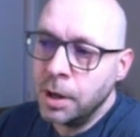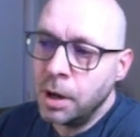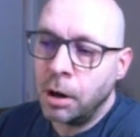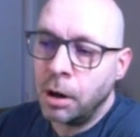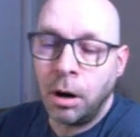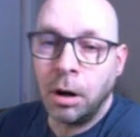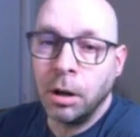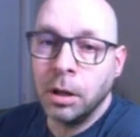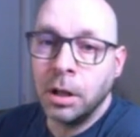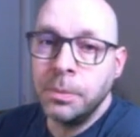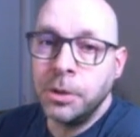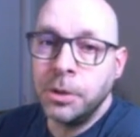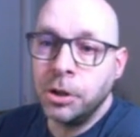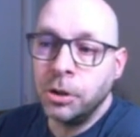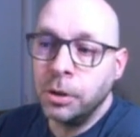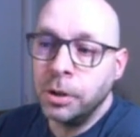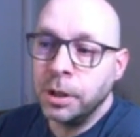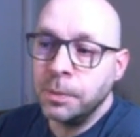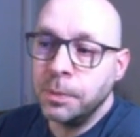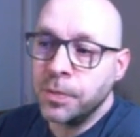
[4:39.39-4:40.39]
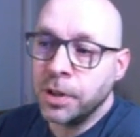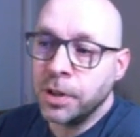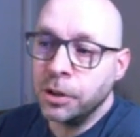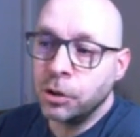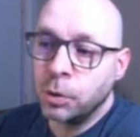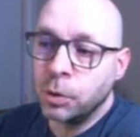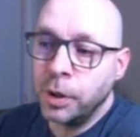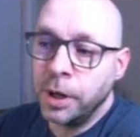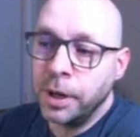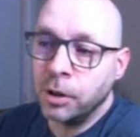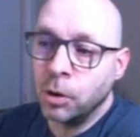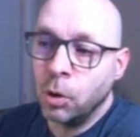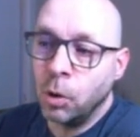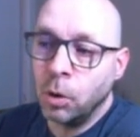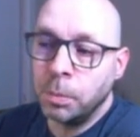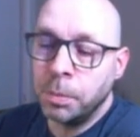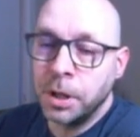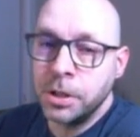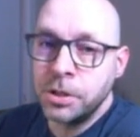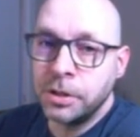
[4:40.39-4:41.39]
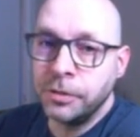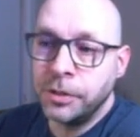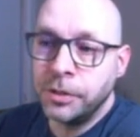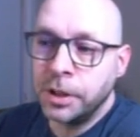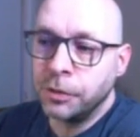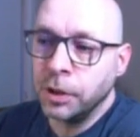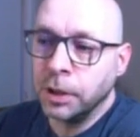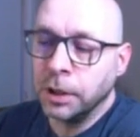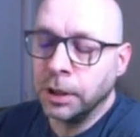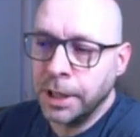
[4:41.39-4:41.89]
all I'm doing is creating a whole bunch of different